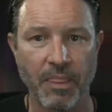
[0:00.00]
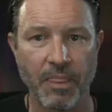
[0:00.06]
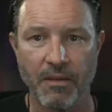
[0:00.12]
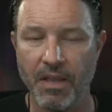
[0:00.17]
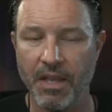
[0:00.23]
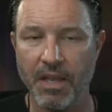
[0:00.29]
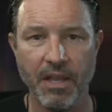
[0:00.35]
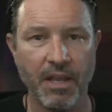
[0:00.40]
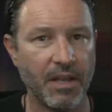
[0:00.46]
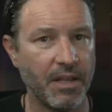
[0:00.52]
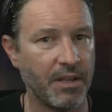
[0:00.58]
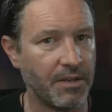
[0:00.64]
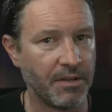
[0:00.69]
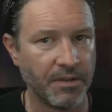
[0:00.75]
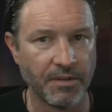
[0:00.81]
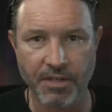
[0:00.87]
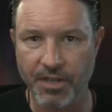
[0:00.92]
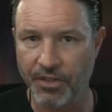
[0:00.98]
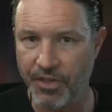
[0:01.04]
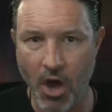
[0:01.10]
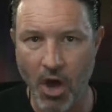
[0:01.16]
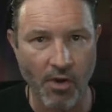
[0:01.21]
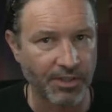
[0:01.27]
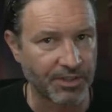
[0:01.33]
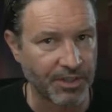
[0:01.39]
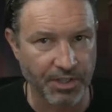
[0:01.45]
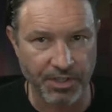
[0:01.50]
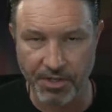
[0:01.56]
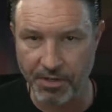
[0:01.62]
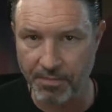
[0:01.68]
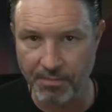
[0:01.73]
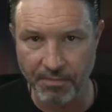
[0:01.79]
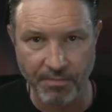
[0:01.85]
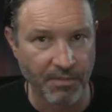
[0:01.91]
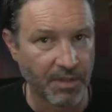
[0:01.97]
in
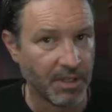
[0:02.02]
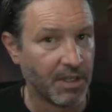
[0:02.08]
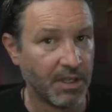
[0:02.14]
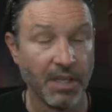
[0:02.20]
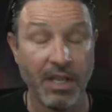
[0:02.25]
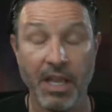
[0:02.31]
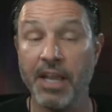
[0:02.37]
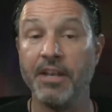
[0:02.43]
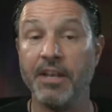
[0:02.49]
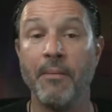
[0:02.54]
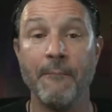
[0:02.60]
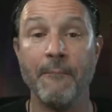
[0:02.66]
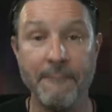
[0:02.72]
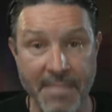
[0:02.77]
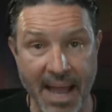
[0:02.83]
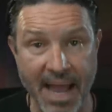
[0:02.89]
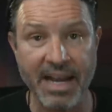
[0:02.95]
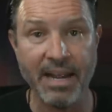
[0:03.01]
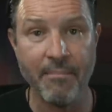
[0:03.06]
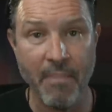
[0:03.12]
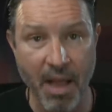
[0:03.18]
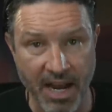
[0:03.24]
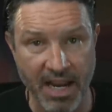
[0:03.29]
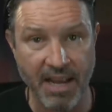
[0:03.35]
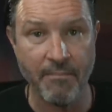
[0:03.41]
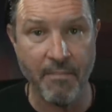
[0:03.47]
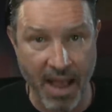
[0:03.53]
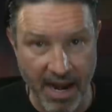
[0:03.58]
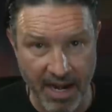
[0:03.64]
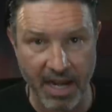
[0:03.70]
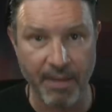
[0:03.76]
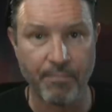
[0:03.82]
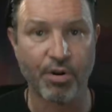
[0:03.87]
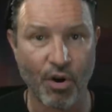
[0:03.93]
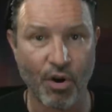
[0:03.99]
Catholicism in many, many, many
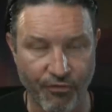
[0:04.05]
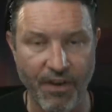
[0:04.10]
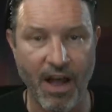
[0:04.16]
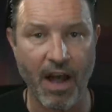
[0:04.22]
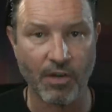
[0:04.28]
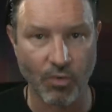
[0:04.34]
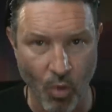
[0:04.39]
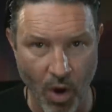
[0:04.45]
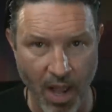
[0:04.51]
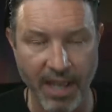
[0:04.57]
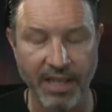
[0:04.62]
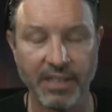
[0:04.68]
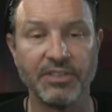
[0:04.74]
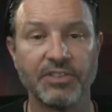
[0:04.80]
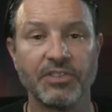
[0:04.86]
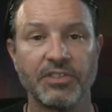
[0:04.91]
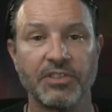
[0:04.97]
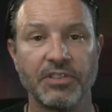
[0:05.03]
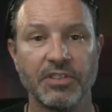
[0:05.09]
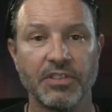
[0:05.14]
profound ways.